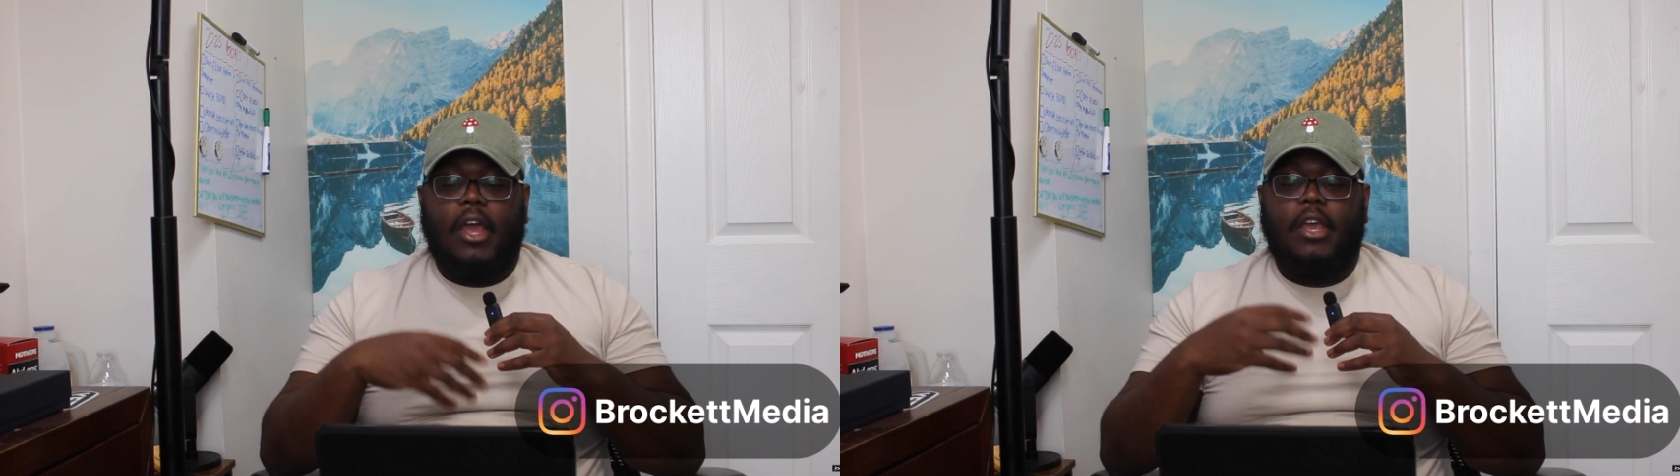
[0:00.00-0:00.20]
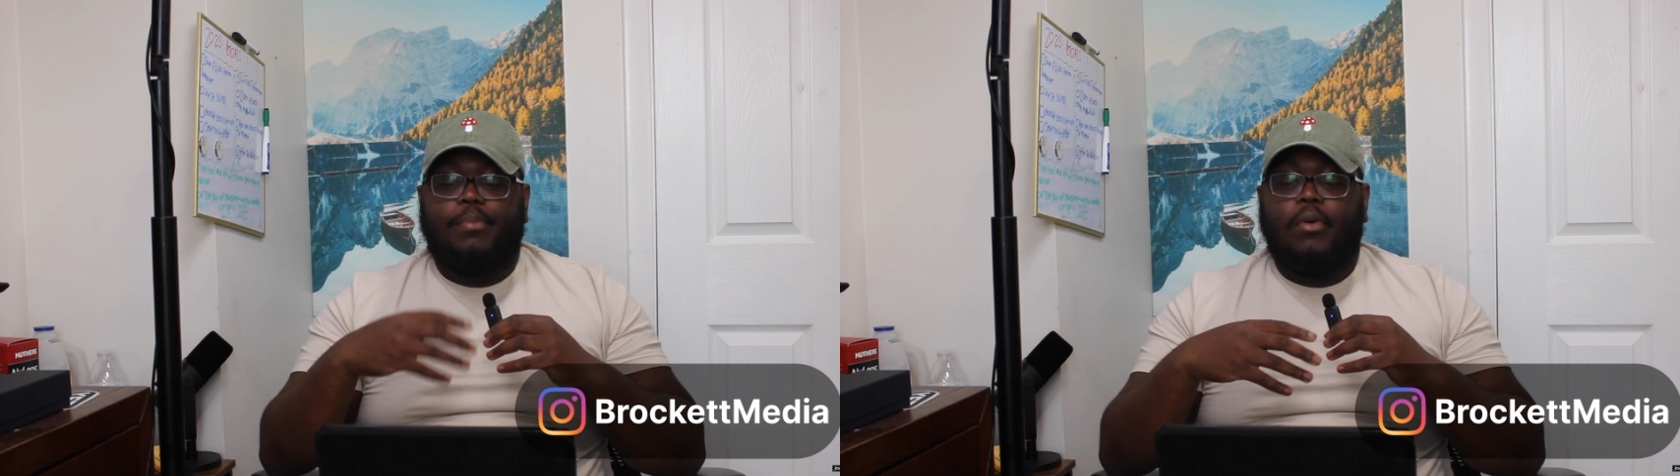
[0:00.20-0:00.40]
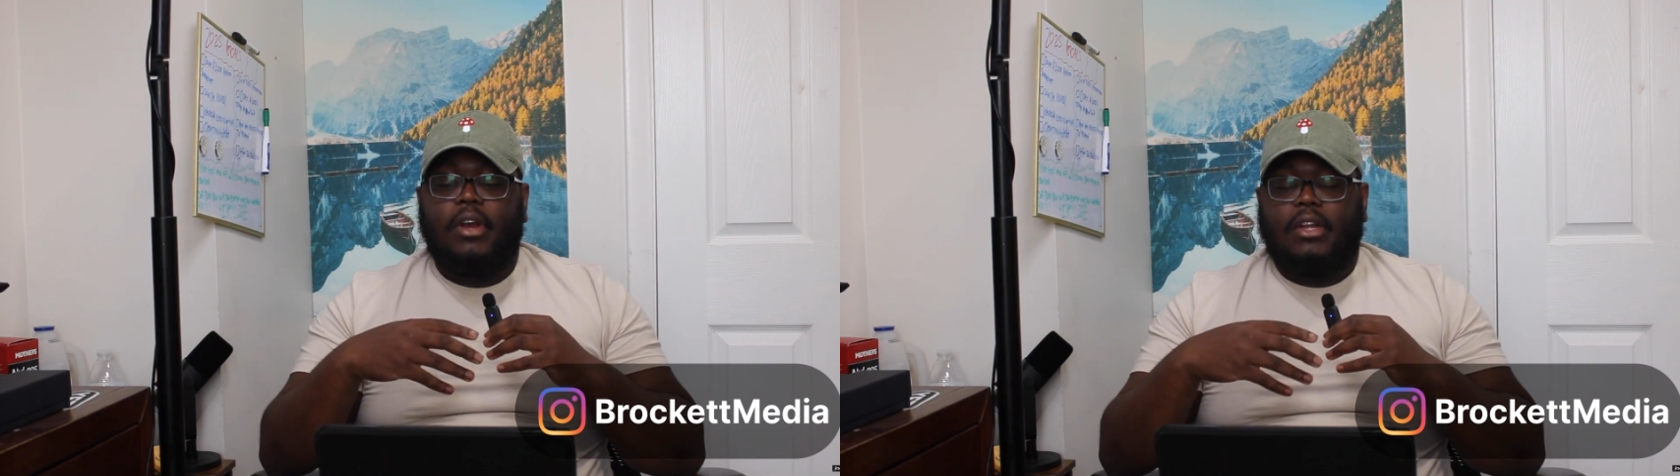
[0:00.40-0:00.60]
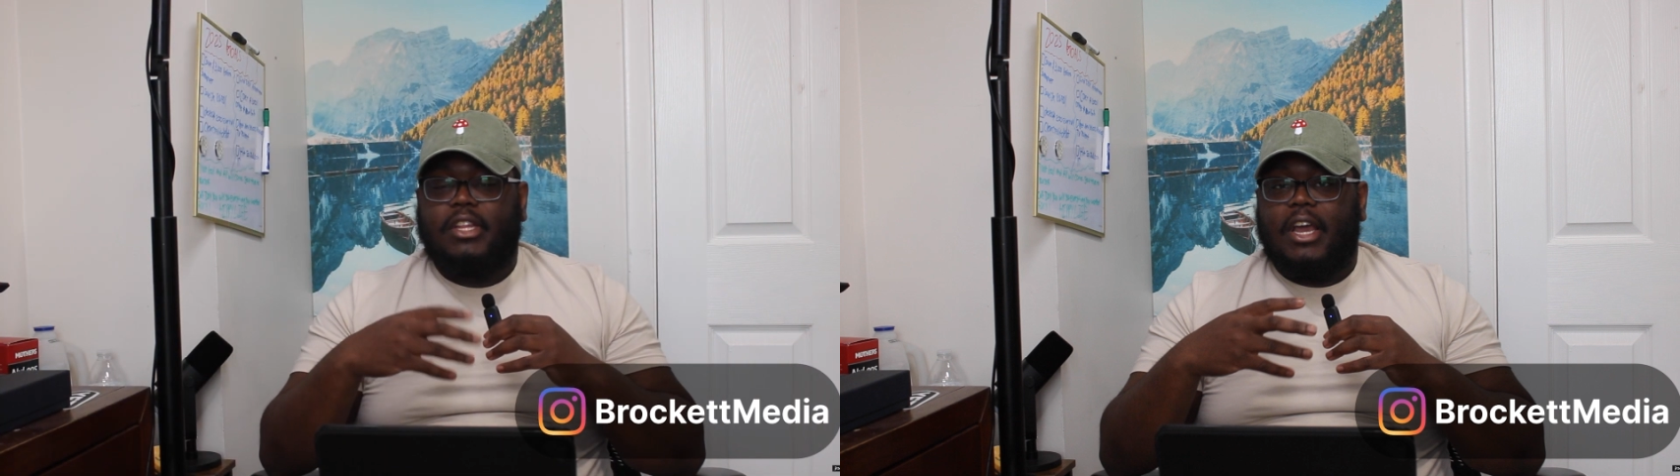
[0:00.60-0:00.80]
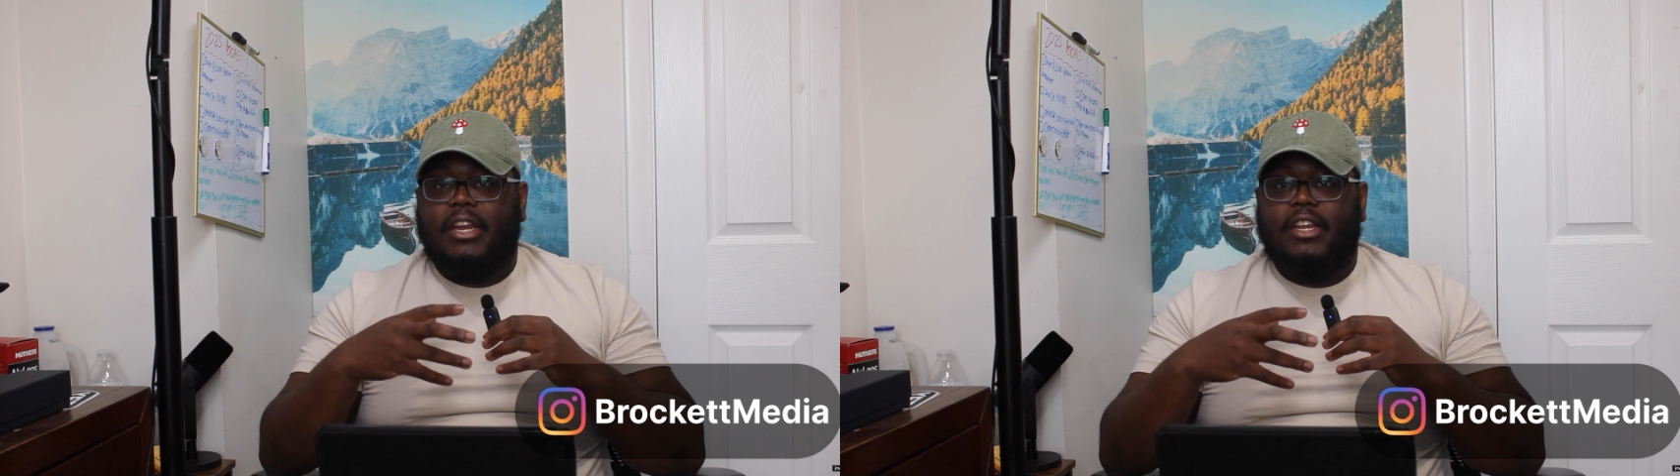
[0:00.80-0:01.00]
he pointed out
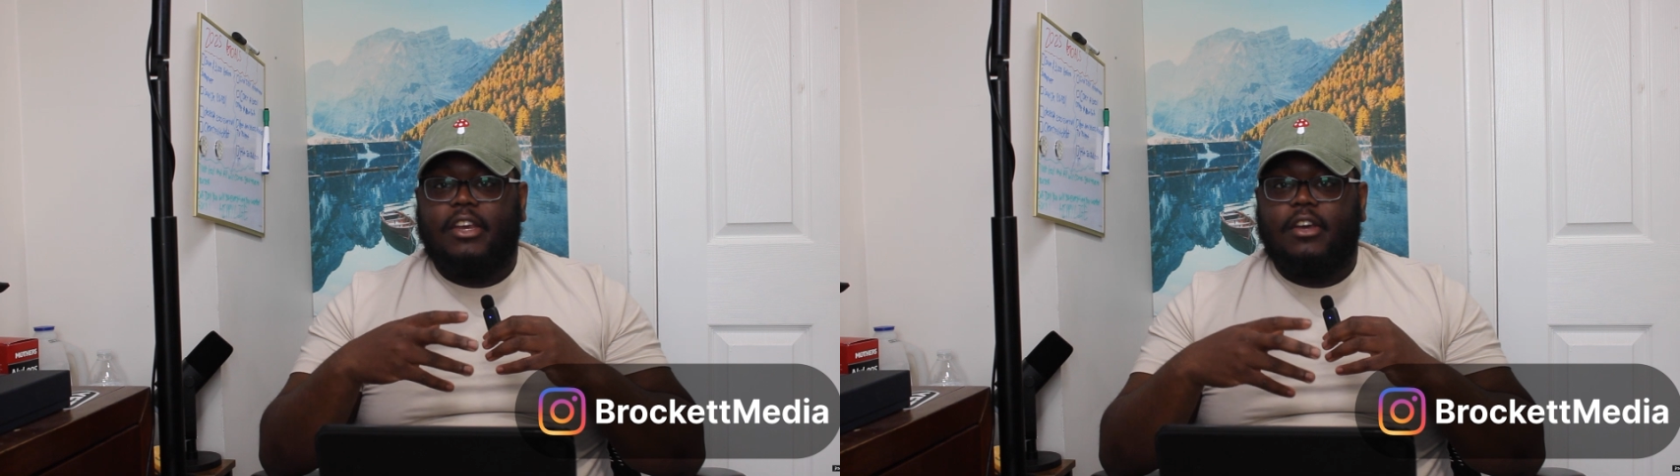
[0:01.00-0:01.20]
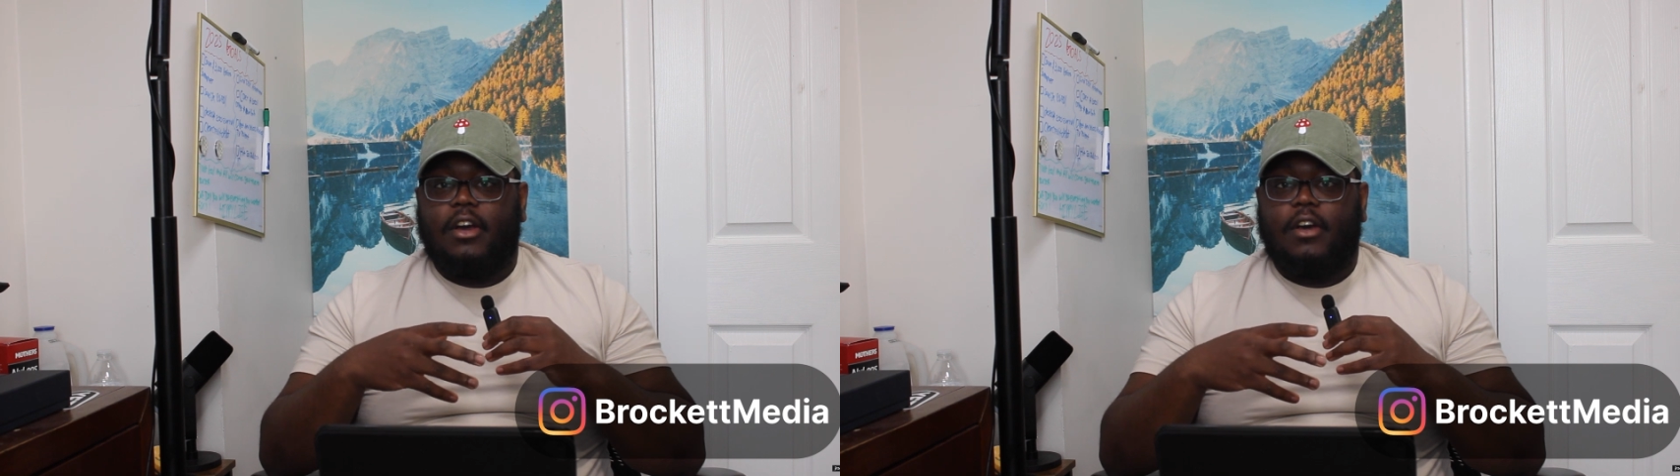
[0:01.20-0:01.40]
the idea